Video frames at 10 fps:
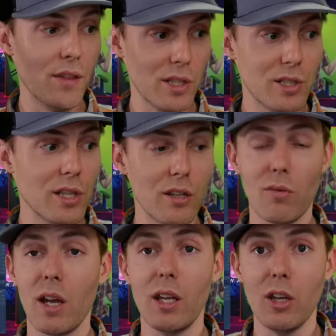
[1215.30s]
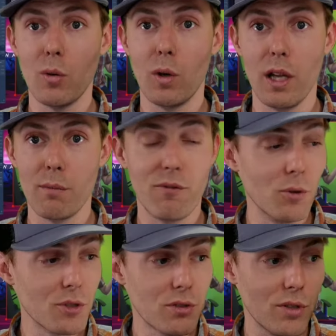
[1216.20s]
got this scene right here while I'm
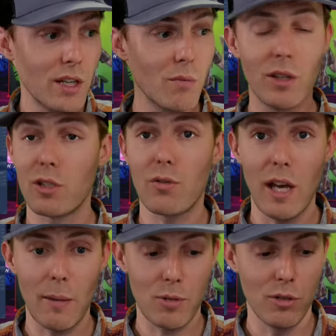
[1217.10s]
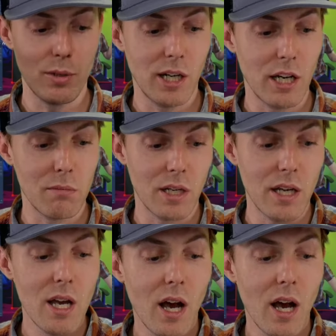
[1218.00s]
full screen with this capture behind me.